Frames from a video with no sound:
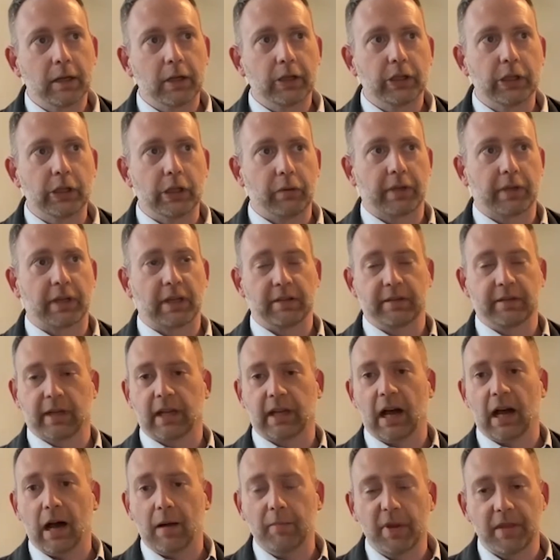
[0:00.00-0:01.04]
The
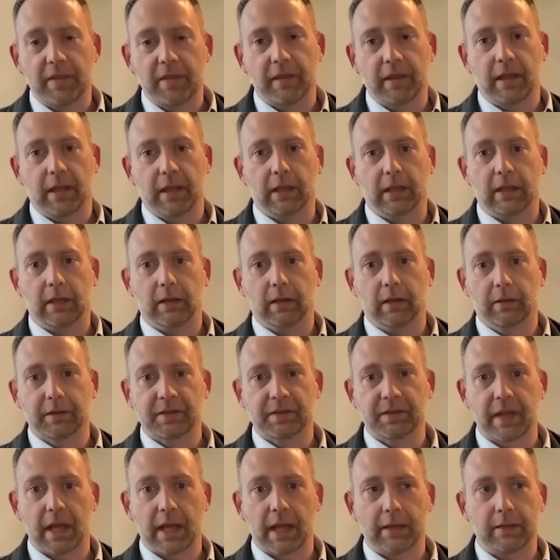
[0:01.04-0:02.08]
common thinking here
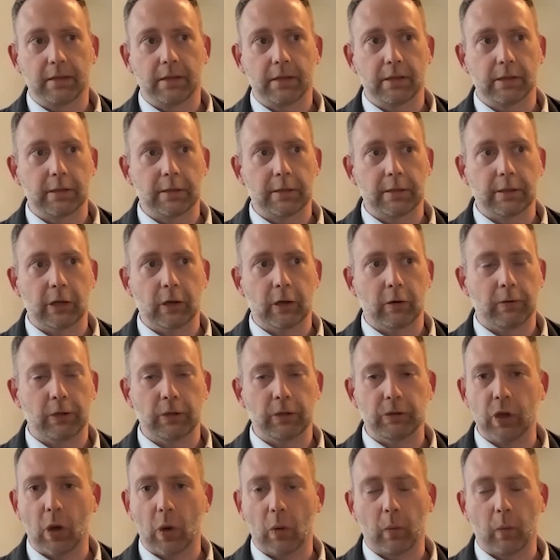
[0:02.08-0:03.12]
is that,
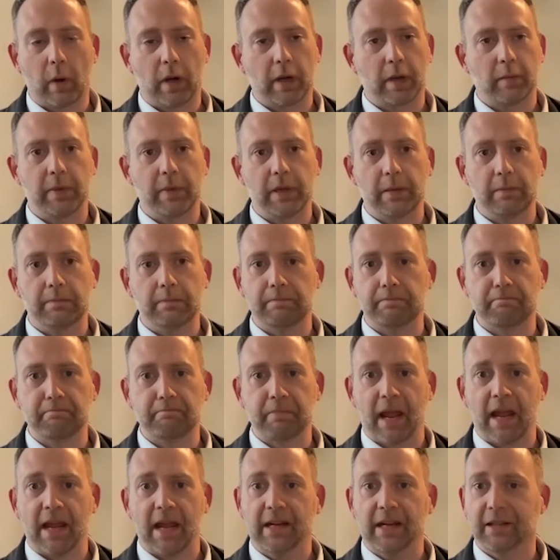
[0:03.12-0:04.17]
you don't want to be
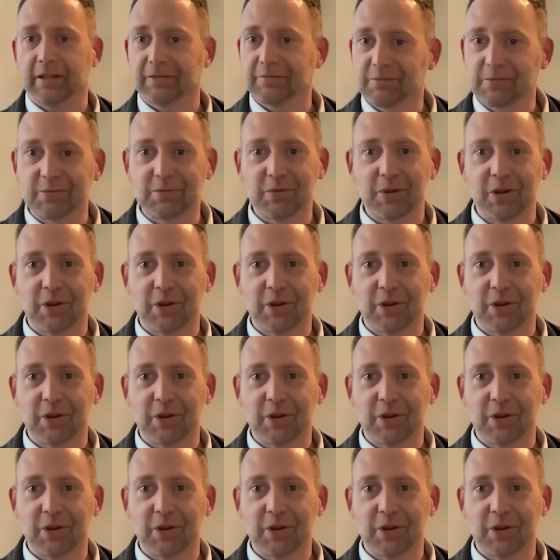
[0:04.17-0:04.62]
paying